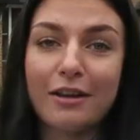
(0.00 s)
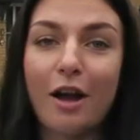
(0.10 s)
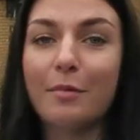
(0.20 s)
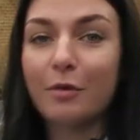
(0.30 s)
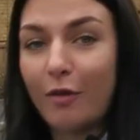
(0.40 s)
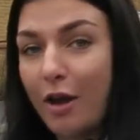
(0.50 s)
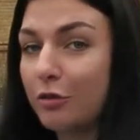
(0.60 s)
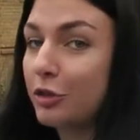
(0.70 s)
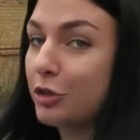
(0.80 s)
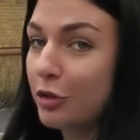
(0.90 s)
And coming
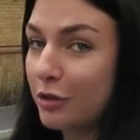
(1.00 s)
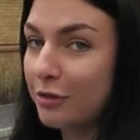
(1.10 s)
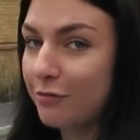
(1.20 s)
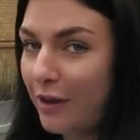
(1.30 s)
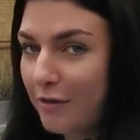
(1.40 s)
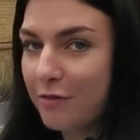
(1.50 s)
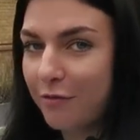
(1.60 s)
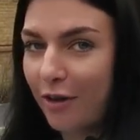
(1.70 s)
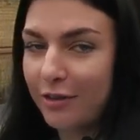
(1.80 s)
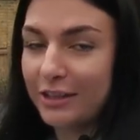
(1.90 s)
round to the very
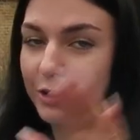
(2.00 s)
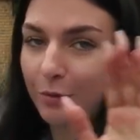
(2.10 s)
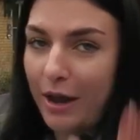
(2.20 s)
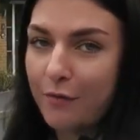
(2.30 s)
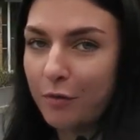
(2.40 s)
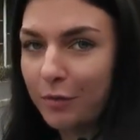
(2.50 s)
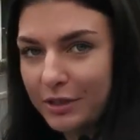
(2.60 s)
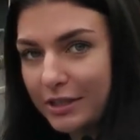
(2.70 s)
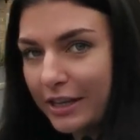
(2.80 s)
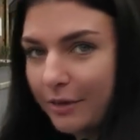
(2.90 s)
front, this is what everyone
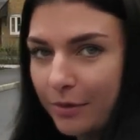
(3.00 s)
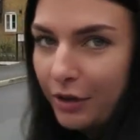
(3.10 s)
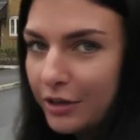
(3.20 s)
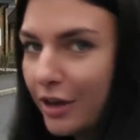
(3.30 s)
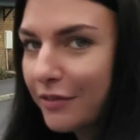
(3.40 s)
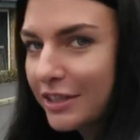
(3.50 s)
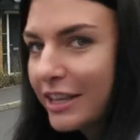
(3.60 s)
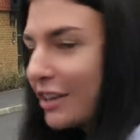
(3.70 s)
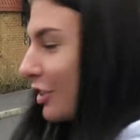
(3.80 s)
wants to see. We're going to dive into the